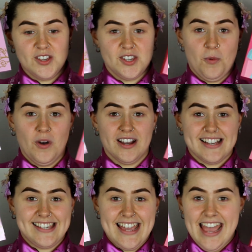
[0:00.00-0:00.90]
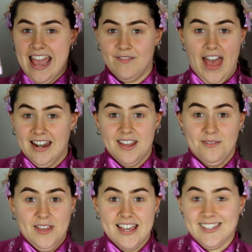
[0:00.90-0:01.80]
So we're gonna see if any
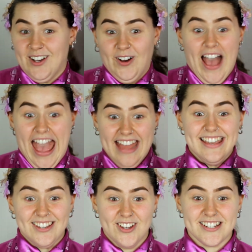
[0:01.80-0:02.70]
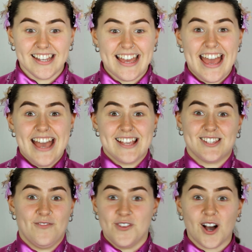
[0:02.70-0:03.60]
of these are any good.
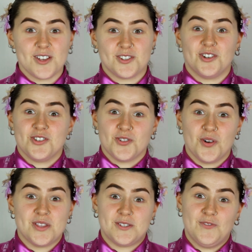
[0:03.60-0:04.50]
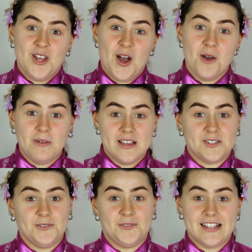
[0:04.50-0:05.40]
So if you guys are gonna enjoy this video,
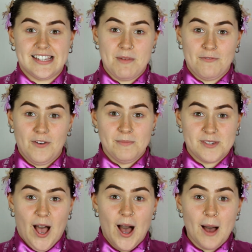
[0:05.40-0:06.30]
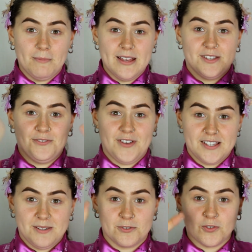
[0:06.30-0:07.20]
please don't forget to give me a thumbs up. Please don't forget
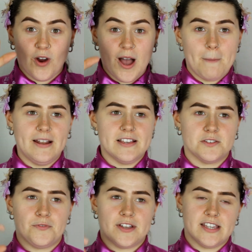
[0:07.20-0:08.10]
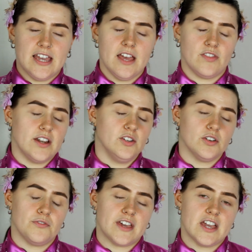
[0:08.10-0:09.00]
to subscribe. Please don't forget to hit that
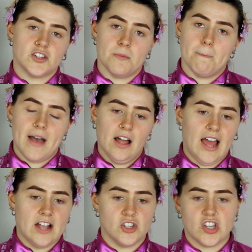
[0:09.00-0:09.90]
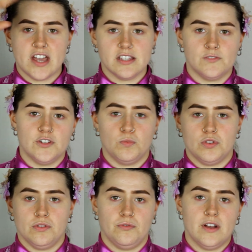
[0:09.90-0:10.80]
notification bell and share this video
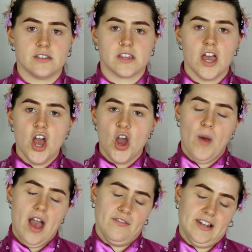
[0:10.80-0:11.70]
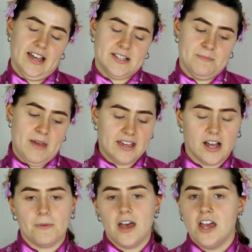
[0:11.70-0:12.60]
with your friends, whoever likes
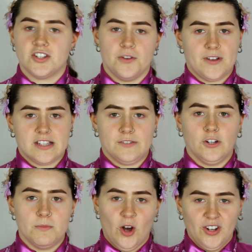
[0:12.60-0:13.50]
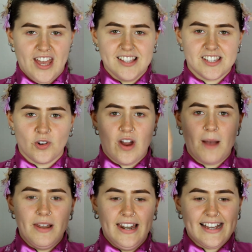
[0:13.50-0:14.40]
makeup. Don't forget to follow me on
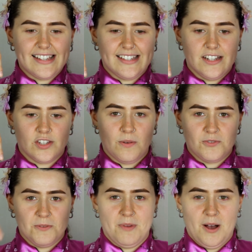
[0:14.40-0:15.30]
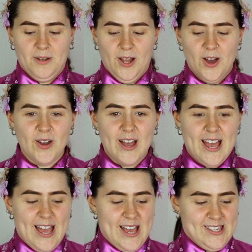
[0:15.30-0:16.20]
Instagram. Link is in the description bar below.
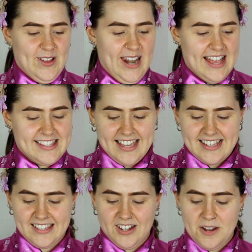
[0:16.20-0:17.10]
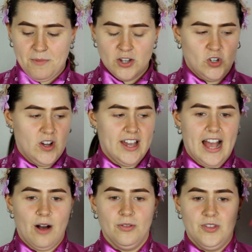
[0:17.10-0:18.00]
So let's get started by
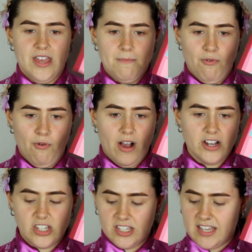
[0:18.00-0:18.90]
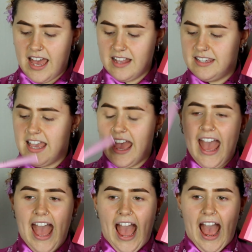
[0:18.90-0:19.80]
trying out the brush set
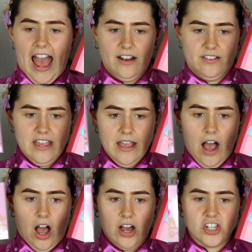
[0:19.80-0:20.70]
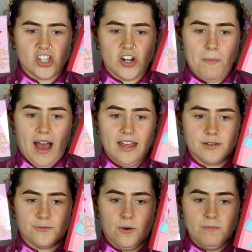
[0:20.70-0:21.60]
and the eyeshadow
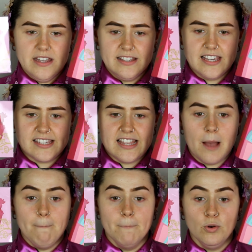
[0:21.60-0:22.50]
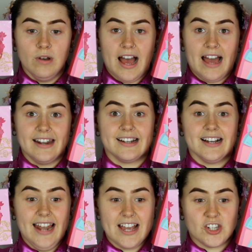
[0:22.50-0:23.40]
palette from the Disney Mulan
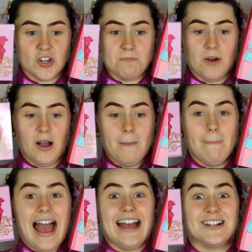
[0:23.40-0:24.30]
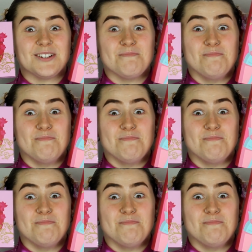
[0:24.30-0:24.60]
collection by Mad